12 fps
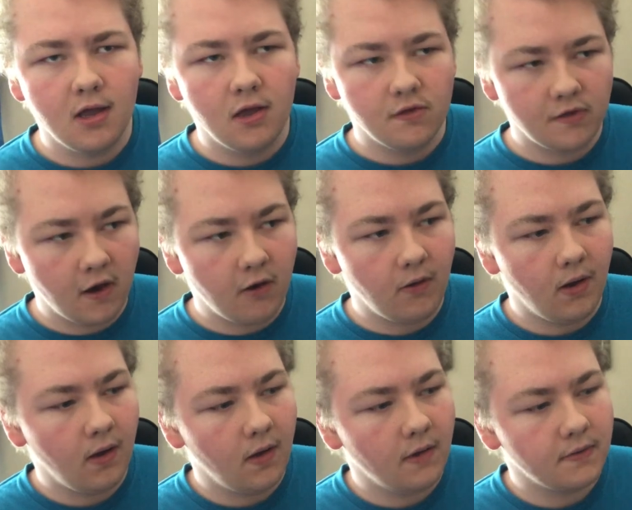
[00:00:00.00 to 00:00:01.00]
So,
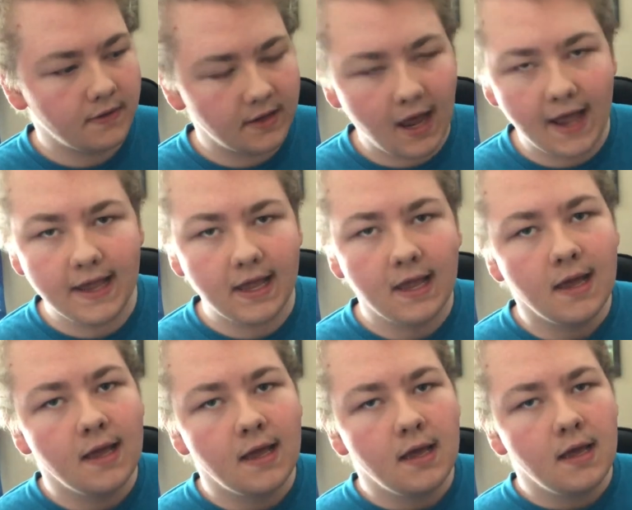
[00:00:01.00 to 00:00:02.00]
tonight,
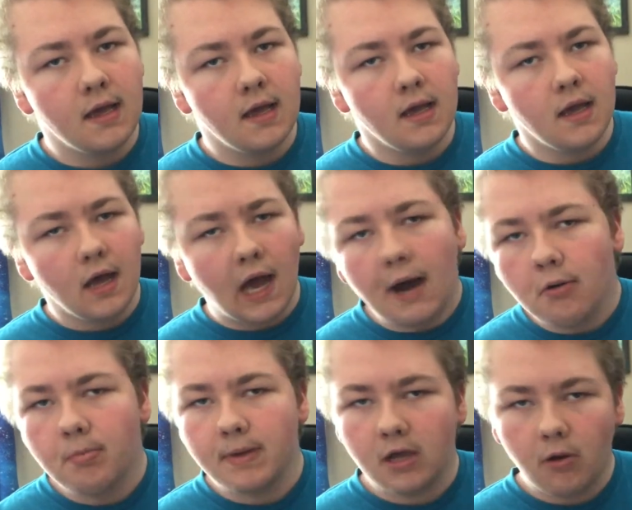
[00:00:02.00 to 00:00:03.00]
I
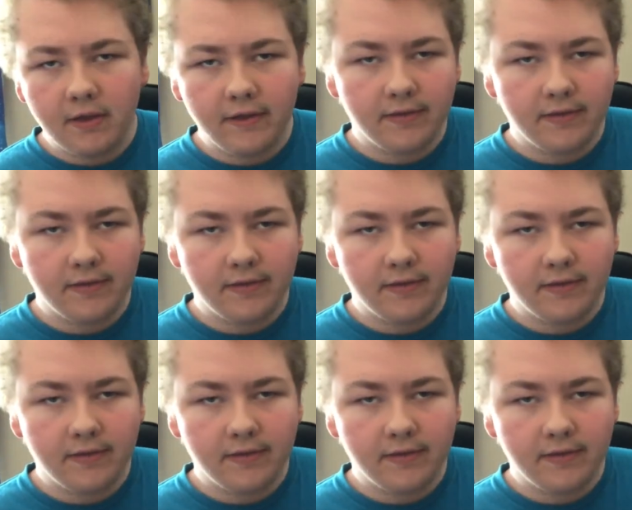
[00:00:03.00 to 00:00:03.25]
will be going